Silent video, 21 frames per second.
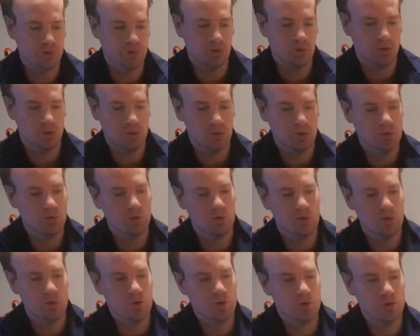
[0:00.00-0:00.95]
So you
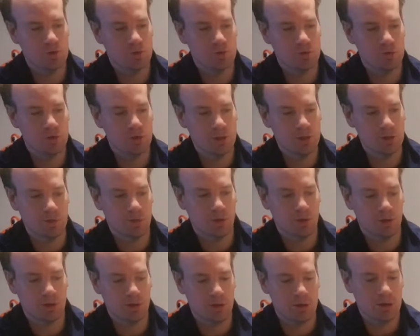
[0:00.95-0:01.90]
use this
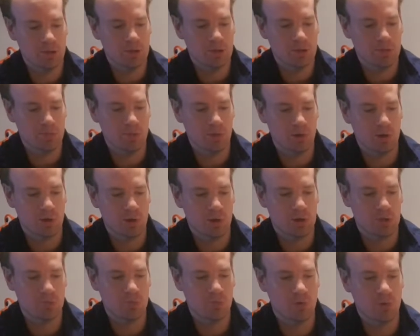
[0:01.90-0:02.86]
one. This is small
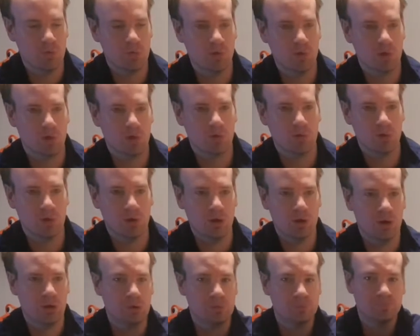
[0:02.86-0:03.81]
one
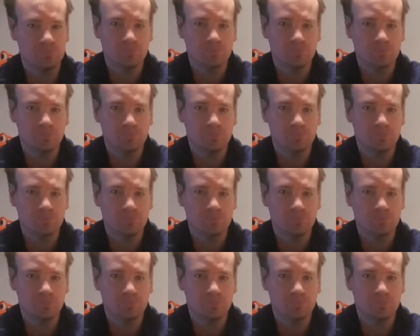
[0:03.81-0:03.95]
holder,